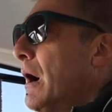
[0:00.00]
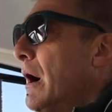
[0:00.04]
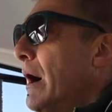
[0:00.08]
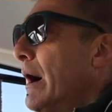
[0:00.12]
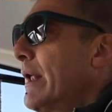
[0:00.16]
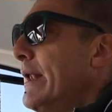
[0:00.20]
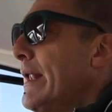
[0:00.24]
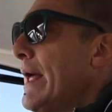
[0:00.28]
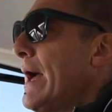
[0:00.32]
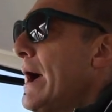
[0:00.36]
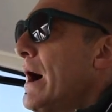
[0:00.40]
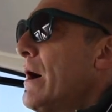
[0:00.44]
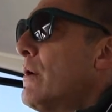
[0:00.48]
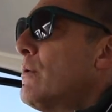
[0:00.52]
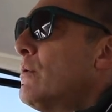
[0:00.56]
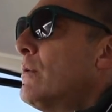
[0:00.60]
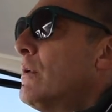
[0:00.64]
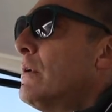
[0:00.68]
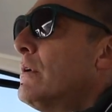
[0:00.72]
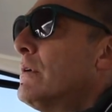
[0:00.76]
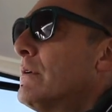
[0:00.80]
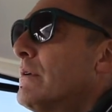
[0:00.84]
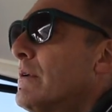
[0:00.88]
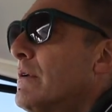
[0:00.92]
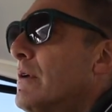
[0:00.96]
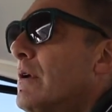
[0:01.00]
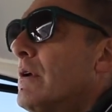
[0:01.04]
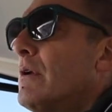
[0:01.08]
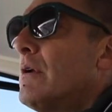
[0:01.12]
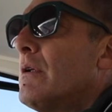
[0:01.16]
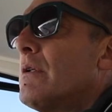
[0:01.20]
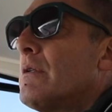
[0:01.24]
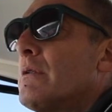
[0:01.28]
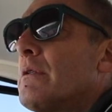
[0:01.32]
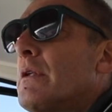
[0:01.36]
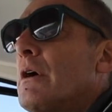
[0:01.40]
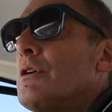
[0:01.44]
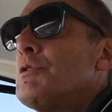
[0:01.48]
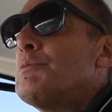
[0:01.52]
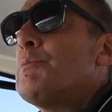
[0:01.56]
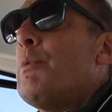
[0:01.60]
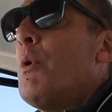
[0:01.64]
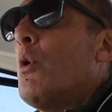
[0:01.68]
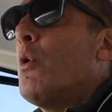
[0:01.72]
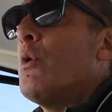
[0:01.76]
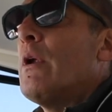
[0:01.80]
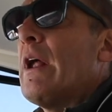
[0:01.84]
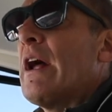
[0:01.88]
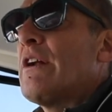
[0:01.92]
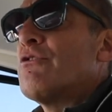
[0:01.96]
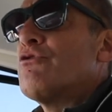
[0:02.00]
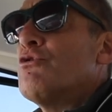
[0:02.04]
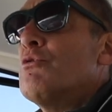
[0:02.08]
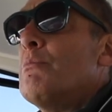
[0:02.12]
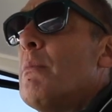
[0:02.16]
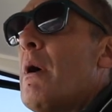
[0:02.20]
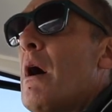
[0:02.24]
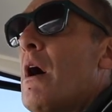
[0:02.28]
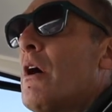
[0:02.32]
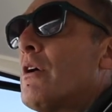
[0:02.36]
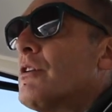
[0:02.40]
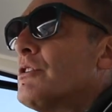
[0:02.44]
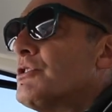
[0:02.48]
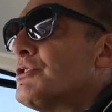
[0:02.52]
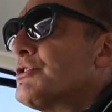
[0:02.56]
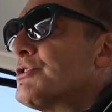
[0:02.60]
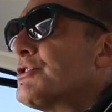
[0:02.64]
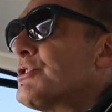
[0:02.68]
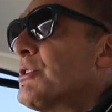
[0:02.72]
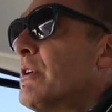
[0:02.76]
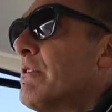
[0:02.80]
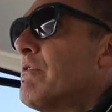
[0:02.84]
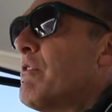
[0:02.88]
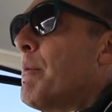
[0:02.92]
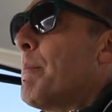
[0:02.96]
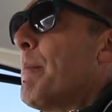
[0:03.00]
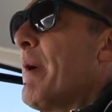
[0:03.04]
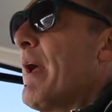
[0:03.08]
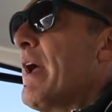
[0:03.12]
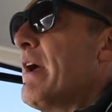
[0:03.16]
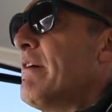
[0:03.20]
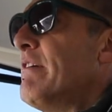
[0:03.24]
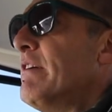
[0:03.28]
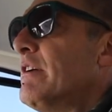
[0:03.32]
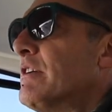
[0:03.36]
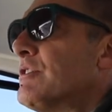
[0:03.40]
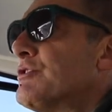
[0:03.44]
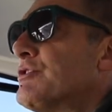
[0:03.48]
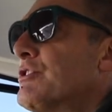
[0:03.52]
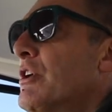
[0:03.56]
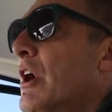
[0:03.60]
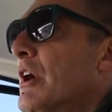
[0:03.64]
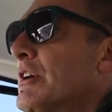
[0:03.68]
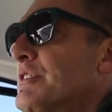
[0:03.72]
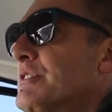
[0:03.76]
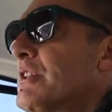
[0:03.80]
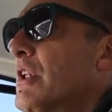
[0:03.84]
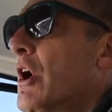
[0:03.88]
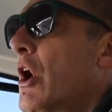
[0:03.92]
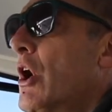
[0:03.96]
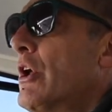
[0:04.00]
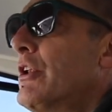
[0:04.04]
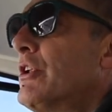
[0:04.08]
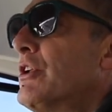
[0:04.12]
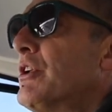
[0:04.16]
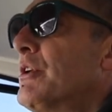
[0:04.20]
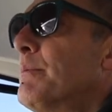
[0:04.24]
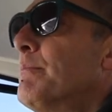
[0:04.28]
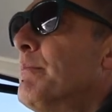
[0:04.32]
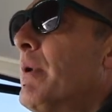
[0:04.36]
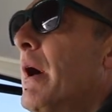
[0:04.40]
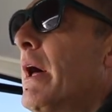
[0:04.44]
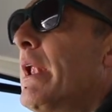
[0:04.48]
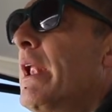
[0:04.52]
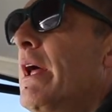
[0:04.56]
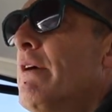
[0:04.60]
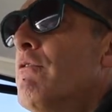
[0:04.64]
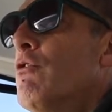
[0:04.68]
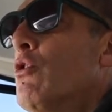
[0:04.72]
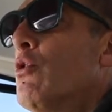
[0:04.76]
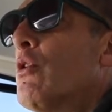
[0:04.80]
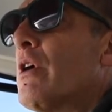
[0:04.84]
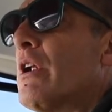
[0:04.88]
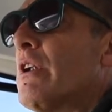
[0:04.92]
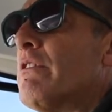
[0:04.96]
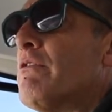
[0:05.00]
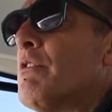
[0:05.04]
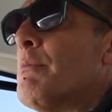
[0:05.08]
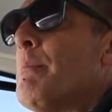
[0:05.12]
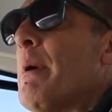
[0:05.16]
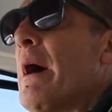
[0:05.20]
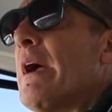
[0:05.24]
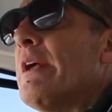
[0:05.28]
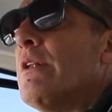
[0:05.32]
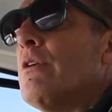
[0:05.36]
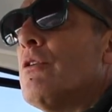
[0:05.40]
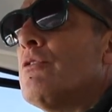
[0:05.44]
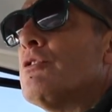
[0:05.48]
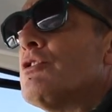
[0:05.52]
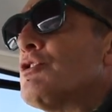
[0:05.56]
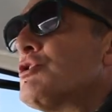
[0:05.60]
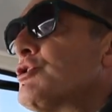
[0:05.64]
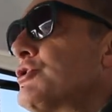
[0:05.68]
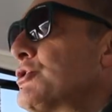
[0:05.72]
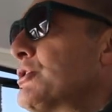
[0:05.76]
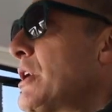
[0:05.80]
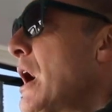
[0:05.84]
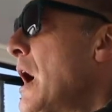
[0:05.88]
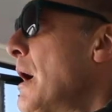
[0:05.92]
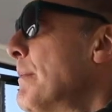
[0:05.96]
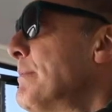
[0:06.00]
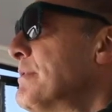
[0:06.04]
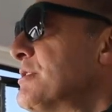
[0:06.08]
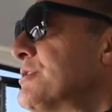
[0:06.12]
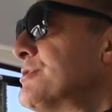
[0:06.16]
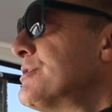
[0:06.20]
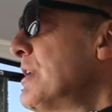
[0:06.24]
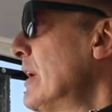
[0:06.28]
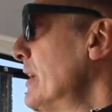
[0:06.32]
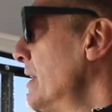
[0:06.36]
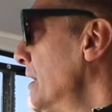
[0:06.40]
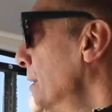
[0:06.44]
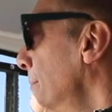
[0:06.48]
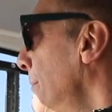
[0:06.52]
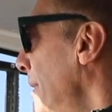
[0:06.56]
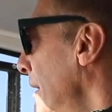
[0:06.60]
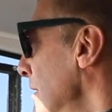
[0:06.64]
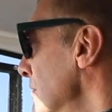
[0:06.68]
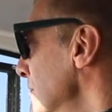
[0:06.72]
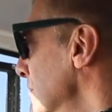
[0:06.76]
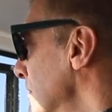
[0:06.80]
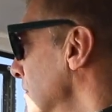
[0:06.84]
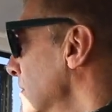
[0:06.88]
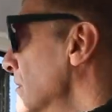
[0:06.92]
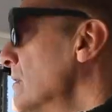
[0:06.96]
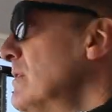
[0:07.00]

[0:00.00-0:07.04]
And now, those port lateral markers are appearing. There's a nice line of them, and they're all going to remain on the starboard side of the boat.